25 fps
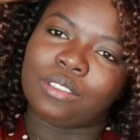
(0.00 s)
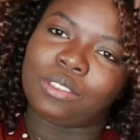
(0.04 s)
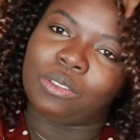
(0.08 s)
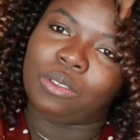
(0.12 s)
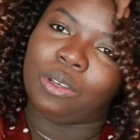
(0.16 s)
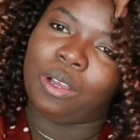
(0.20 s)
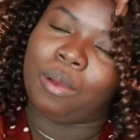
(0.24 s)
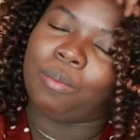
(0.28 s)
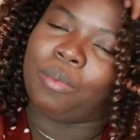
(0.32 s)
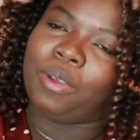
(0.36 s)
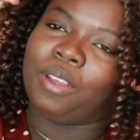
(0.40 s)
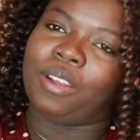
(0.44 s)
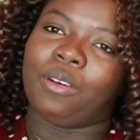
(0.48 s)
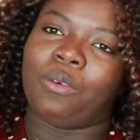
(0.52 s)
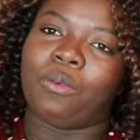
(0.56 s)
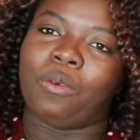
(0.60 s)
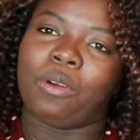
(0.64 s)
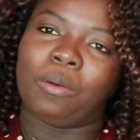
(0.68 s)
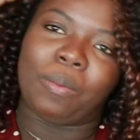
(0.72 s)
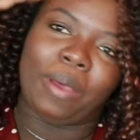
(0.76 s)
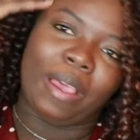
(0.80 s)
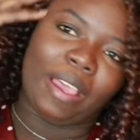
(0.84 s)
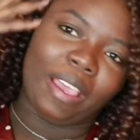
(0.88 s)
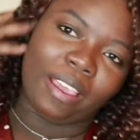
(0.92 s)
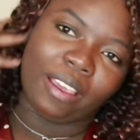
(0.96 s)
So I'm gonna wear
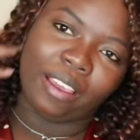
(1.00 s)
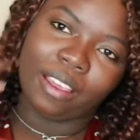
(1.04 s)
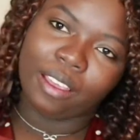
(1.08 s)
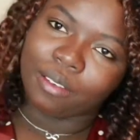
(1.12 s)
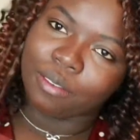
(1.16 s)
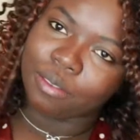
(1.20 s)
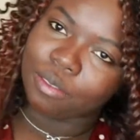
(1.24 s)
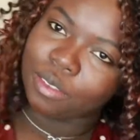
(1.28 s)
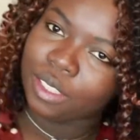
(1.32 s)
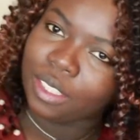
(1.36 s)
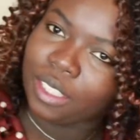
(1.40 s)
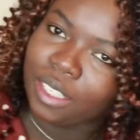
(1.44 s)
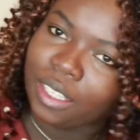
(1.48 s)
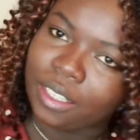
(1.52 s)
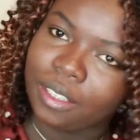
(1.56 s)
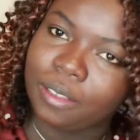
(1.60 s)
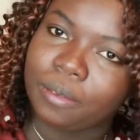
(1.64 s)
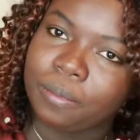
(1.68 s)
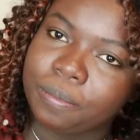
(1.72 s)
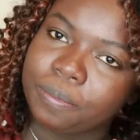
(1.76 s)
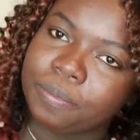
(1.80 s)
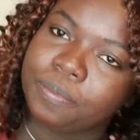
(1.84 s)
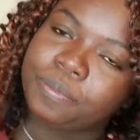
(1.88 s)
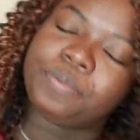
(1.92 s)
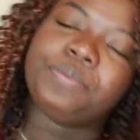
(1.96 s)
my hair every day
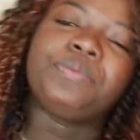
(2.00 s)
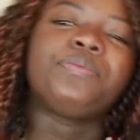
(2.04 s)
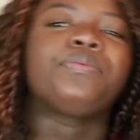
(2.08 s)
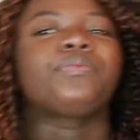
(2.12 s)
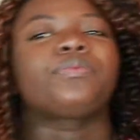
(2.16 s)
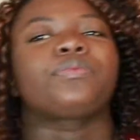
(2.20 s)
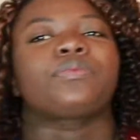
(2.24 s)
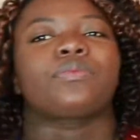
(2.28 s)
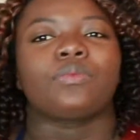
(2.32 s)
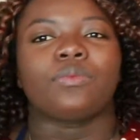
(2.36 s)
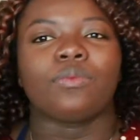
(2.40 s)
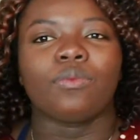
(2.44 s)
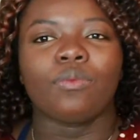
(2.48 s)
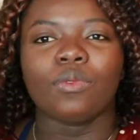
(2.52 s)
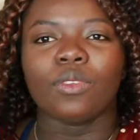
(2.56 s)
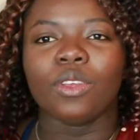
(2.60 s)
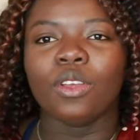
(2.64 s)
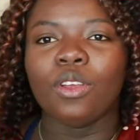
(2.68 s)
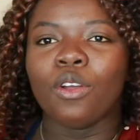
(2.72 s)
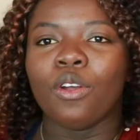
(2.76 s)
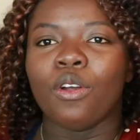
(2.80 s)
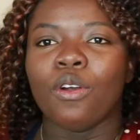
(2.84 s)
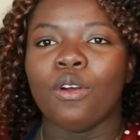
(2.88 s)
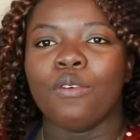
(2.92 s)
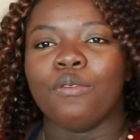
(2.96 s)

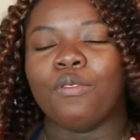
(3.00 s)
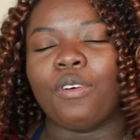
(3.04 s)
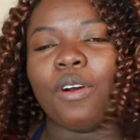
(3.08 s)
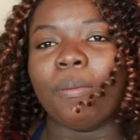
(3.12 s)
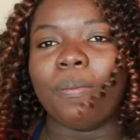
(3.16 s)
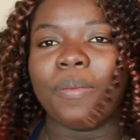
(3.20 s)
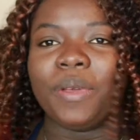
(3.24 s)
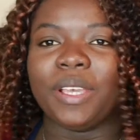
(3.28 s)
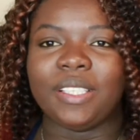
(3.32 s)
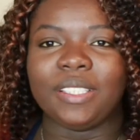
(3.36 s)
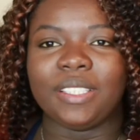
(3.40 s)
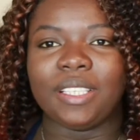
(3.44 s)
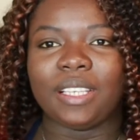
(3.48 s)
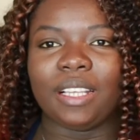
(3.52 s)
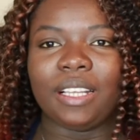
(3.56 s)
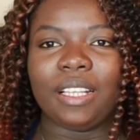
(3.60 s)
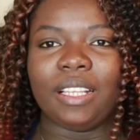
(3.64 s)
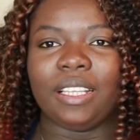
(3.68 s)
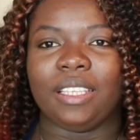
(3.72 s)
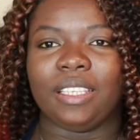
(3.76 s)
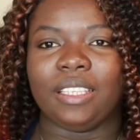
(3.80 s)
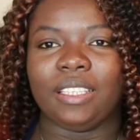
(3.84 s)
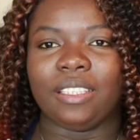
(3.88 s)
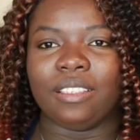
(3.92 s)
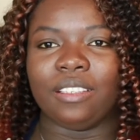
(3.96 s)
for
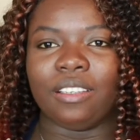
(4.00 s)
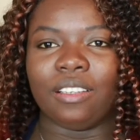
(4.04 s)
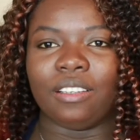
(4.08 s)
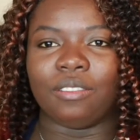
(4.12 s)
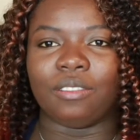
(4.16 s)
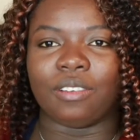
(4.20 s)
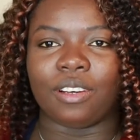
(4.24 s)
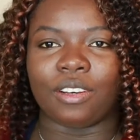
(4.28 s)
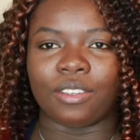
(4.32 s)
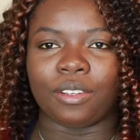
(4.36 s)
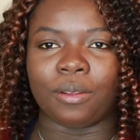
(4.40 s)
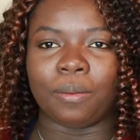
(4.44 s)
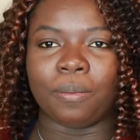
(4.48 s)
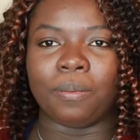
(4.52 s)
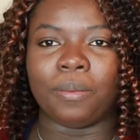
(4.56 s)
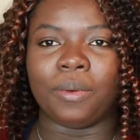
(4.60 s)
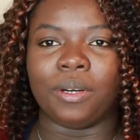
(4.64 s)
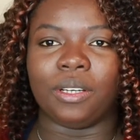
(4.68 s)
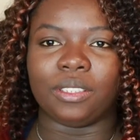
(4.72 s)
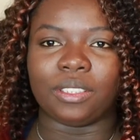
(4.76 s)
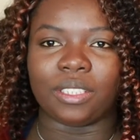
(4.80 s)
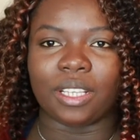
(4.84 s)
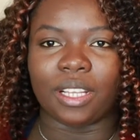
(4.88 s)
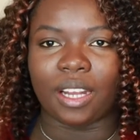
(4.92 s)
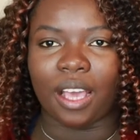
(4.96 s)
basically around a
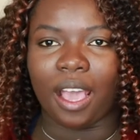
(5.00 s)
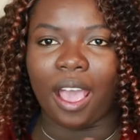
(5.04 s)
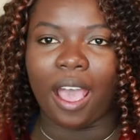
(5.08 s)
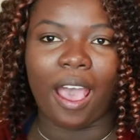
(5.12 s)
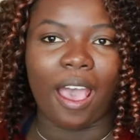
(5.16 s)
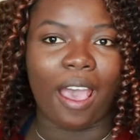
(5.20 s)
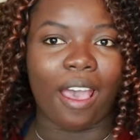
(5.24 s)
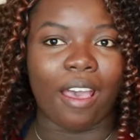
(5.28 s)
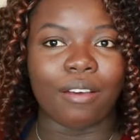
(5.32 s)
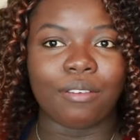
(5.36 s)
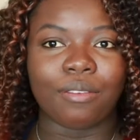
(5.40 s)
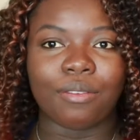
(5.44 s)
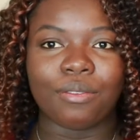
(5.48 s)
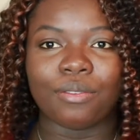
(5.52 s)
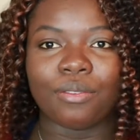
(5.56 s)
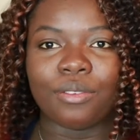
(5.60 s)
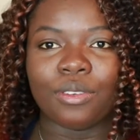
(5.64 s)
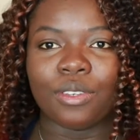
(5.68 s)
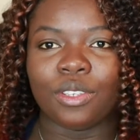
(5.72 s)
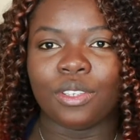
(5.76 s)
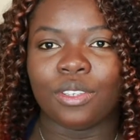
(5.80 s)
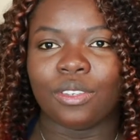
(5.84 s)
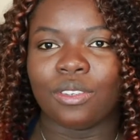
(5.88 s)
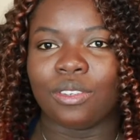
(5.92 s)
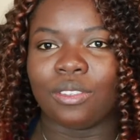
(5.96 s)
month and a half.
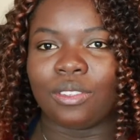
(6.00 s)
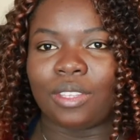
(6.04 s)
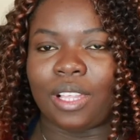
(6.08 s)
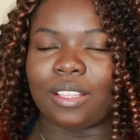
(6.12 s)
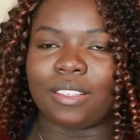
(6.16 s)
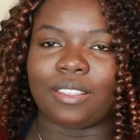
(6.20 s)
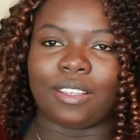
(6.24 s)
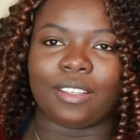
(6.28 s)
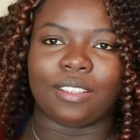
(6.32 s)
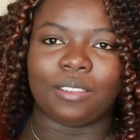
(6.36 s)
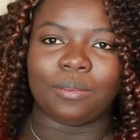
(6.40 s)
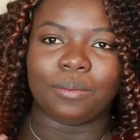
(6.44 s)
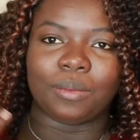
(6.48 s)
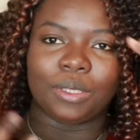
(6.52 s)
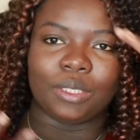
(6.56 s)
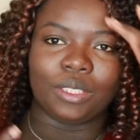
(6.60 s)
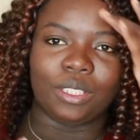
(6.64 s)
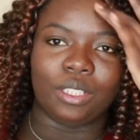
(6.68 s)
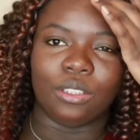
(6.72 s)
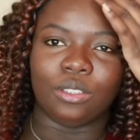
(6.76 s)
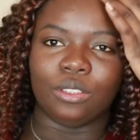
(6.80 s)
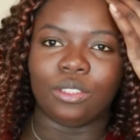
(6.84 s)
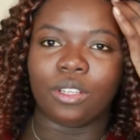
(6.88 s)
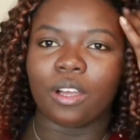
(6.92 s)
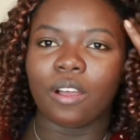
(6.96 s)
That's gonna be the
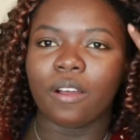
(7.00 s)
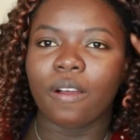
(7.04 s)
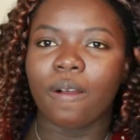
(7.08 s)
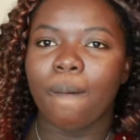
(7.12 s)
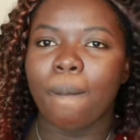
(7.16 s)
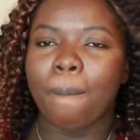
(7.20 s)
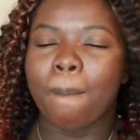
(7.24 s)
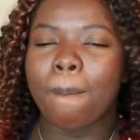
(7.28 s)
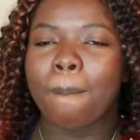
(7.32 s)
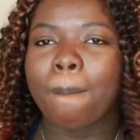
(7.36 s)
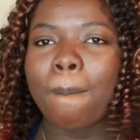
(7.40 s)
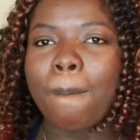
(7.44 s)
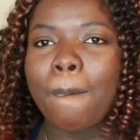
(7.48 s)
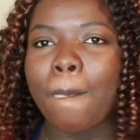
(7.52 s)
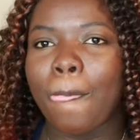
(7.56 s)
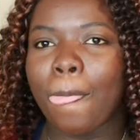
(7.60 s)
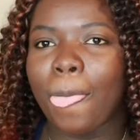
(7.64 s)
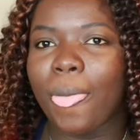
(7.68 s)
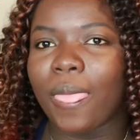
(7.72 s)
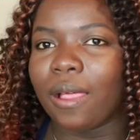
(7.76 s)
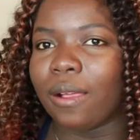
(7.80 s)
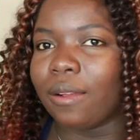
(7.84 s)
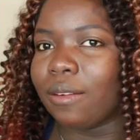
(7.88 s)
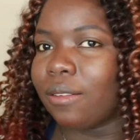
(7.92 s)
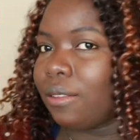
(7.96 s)
look
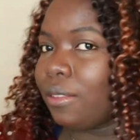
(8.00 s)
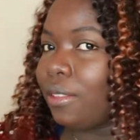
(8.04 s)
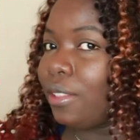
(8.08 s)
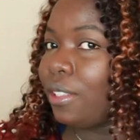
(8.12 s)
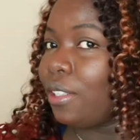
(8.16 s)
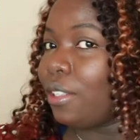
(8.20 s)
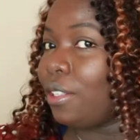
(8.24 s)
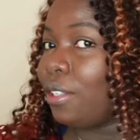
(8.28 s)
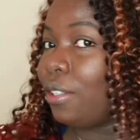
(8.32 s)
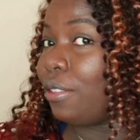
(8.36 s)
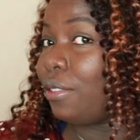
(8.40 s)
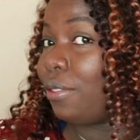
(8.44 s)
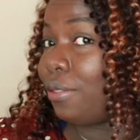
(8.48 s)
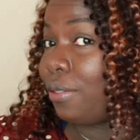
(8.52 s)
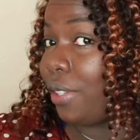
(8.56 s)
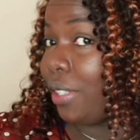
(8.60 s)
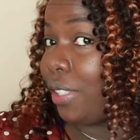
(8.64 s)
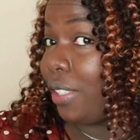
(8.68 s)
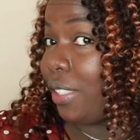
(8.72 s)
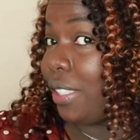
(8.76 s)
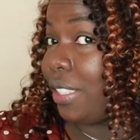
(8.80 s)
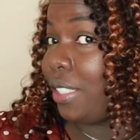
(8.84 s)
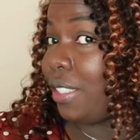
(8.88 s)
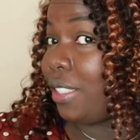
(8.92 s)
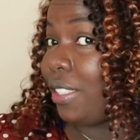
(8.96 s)
for
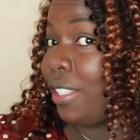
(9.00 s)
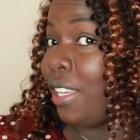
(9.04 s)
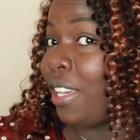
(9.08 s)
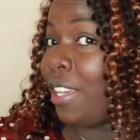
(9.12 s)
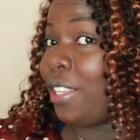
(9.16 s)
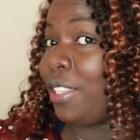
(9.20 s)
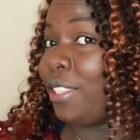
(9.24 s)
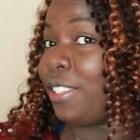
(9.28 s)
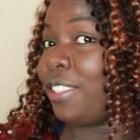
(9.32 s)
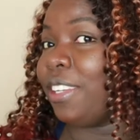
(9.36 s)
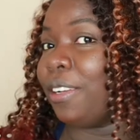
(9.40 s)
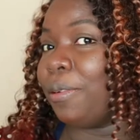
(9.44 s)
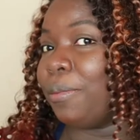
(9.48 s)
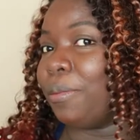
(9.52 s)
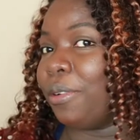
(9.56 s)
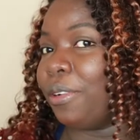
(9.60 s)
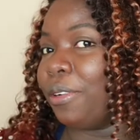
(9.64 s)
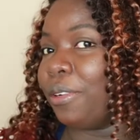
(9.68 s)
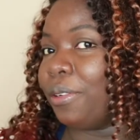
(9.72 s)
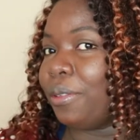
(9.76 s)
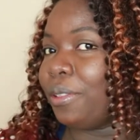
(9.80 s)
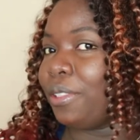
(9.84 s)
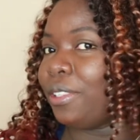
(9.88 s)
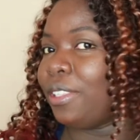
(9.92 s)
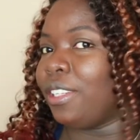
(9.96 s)
this
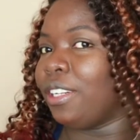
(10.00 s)
summer.